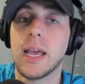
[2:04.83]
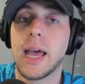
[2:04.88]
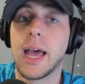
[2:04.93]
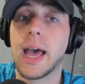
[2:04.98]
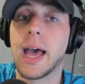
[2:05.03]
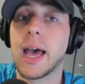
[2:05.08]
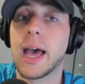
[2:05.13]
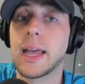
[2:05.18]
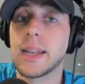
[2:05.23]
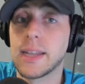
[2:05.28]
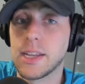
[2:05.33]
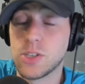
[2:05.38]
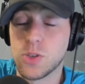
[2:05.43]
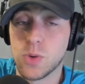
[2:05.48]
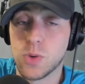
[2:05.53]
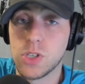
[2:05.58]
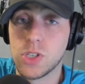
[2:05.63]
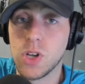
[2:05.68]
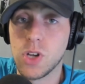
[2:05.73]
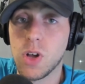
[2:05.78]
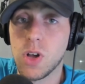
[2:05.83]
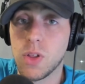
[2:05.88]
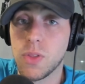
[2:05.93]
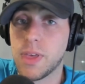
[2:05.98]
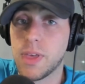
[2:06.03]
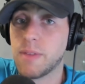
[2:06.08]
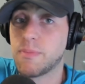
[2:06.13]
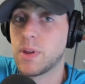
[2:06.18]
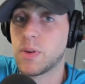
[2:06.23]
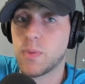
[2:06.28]
And as a result,
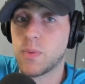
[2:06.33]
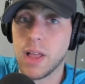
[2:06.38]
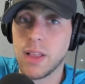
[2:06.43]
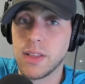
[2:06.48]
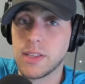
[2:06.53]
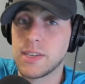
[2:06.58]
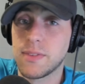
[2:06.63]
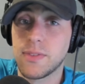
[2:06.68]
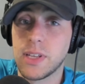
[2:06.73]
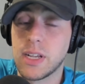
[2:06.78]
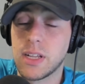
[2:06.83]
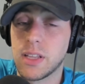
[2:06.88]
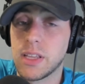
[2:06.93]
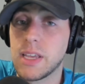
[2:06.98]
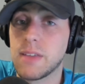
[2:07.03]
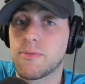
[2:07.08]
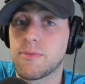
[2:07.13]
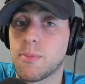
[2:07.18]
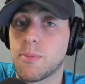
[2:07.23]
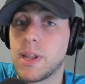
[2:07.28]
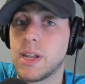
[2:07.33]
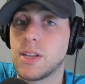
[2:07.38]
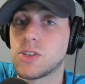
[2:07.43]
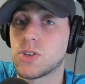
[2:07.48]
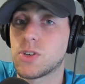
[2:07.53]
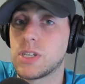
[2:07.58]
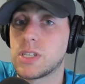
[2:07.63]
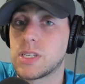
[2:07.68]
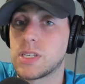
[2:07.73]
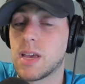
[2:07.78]
they've been relatively clean from an
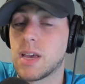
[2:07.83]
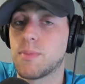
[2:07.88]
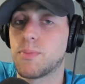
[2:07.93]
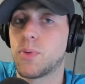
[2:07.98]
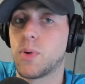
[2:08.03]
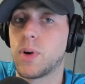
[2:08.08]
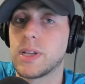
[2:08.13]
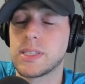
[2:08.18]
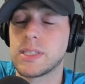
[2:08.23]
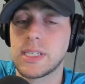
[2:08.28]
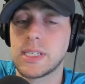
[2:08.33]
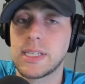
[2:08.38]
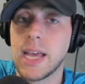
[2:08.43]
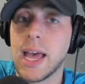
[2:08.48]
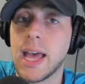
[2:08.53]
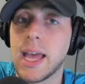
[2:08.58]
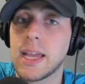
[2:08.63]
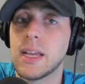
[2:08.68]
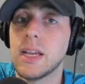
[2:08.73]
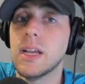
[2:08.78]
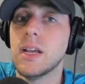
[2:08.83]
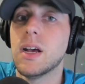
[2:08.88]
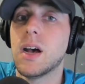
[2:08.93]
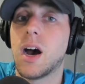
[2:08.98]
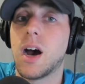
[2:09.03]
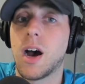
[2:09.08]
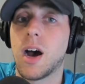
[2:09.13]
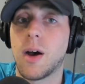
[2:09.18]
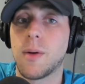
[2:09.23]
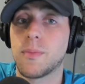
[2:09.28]
injury standpoint. Today,
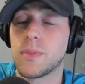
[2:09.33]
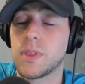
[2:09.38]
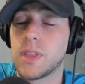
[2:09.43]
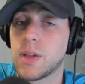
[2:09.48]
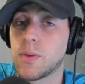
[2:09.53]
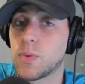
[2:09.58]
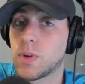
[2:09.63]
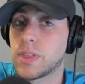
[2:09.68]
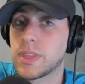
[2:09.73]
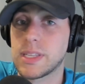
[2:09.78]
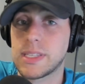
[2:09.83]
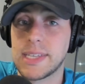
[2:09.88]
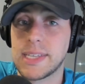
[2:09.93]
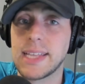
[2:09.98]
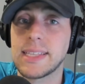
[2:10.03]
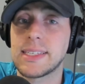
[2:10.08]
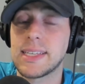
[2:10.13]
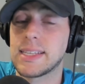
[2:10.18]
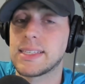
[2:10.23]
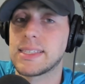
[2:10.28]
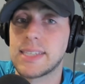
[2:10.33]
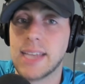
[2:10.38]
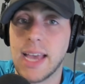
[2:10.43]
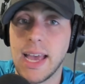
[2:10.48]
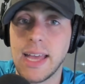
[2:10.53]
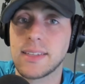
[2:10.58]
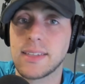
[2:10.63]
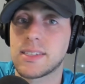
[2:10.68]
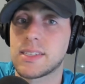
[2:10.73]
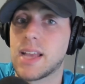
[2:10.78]
um, they run the 10 10
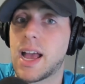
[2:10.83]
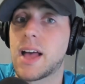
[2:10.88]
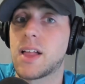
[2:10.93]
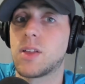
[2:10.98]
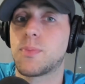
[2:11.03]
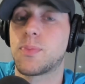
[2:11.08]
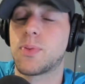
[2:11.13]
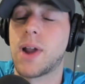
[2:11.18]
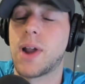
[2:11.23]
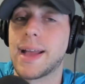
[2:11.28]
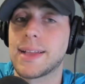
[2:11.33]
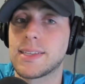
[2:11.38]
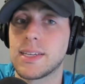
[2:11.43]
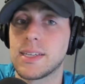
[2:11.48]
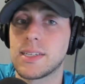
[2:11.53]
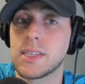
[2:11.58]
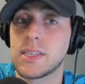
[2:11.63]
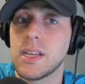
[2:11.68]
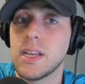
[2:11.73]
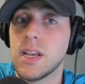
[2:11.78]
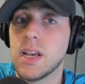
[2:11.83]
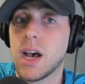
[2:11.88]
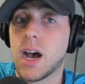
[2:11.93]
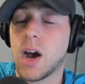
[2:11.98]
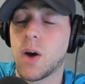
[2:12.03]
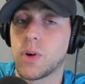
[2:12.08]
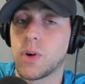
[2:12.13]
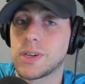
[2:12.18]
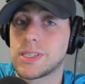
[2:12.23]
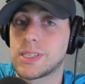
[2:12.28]
10 style of practice,
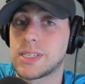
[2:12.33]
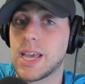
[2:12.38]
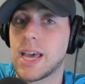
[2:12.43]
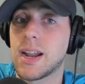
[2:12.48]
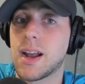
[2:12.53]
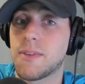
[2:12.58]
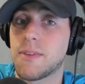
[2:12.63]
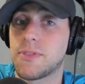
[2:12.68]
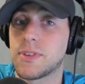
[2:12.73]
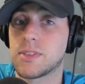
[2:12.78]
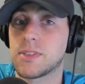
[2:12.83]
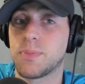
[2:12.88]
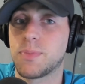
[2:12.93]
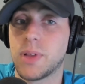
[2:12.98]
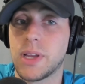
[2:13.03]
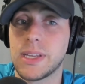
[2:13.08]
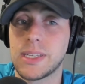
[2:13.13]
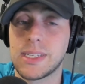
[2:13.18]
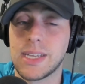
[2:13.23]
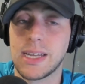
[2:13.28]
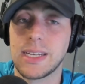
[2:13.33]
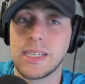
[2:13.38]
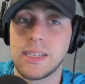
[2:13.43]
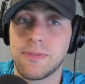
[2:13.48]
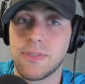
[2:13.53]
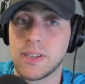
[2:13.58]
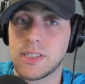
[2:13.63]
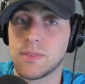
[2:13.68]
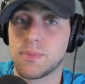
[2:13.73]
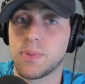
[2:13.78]
uh, where it's 10 offensive plays, 10
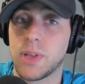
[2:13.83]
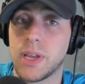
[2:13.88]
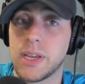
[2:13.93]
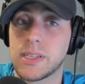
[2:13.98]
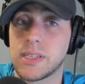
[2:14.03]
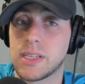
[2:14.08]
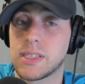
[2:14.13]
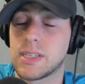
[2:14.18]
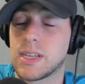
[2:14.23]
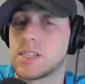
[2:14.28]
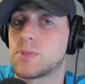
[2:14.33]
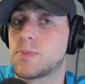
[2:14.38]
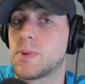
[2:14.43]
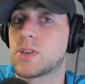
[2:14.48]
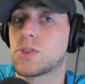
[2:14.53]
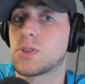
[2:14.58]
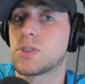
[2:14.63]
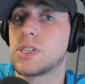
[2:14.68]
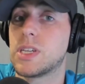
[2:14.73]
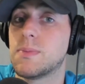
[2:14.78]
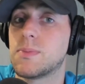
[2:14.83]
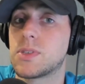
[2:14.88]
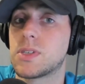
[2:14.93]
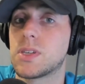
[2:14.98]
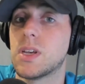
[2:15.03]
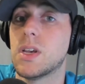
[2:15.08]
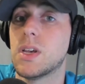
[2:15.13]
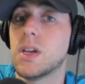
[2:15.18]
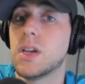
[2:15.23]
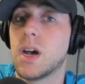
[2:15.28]
defensive plays, then 10 special
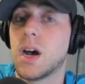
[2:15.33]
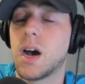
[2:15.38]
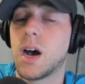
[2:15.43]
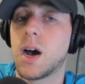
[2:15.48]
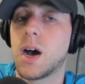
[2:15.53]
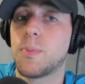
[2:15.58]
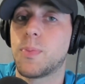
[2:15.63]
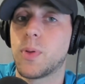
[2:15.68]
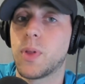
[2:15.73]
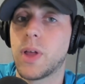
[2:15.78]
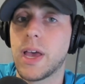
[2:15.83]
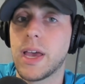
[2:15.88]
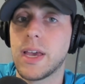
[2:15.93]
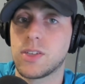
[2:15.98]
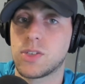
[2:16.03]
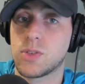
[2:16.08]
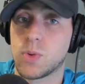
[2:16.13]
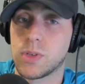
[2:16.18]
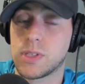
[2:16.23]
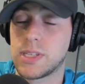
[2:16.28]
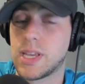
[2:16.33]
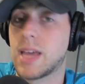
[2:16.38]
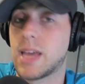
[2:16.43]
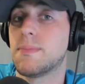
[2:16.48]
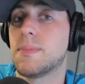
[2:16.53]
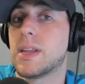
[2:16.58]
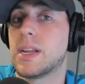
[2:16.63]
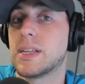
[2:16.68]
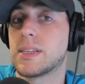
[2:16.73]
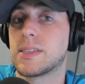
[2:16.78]
teams uh, plays, or
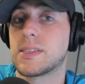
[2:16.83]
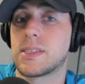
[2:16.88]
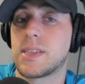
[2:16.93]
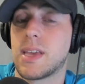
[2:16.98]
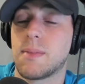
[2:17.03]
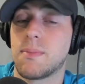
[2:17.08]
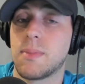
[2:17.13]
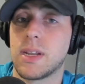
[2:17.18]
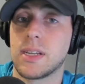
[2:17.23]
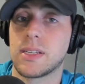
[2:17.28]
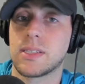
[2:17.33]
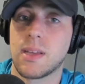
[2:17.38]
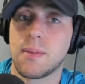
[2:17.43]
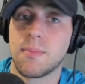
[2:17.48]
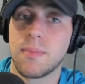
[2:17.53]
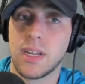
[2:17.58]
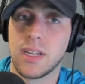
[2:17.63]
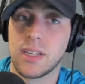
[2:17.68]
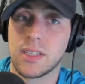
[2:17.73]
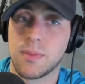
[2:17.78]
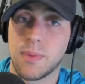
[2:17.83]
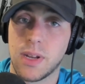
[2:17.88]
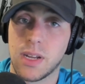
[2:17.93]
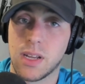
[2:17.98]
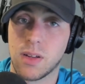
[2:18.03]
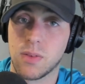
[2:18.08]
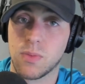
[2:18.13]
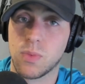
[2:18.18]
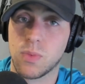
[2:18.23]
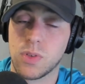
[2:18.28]
10 minutes, 10 minutes, 10 minutes,
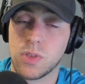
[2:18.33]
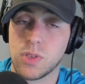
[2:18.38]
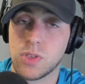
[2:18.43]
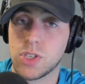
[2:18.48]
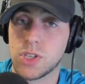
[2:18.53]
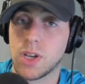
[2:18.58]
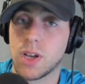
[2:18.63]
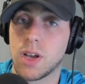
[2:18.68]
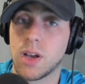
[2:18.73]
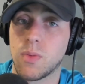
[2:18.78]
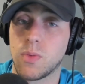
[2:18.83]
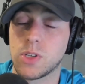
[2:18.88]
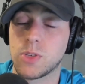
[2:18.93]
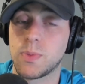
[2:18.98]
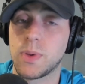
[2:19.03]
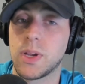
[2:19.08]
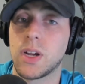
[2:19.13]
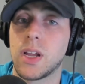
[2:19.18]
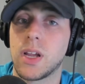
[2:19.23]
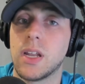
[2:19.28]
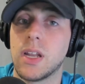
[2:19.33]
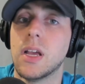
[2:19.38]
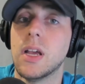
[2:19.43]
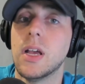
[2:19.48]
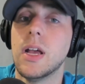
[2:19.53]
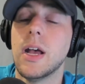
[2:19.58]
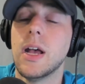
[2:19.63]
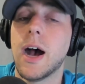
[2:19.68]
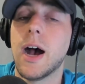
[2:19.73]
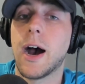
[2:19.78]
depending on which, uh, which period.
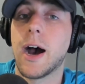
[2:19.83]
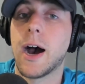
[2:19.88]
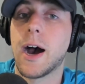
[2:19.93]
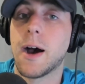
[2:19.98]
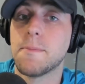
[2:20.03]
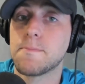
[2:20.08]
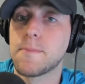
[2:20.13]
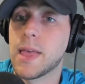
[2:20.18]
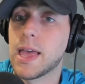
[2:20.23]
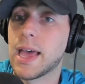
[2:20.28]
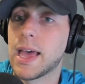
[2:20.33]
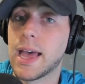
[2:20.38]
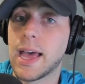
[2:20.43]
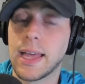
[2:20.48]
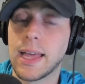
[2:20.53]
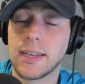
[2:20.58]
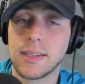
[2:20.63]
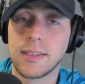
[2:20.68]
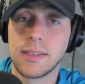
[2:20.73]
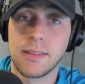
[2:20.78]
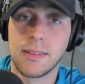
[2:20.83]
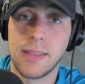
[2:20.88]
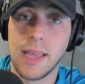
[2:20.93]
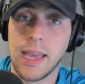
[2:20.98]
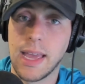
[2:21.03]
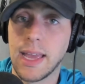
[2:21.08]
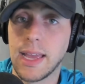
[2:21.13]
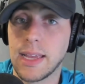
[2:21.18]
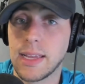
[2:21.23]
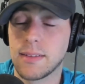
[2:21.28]
Um, and
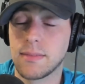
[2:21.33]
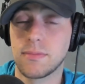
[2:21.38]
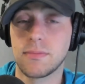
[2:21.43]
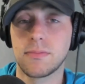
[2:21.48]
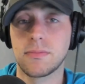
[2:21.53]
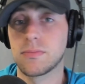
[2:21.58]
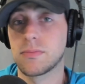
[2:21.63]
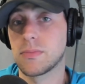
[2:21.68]
they.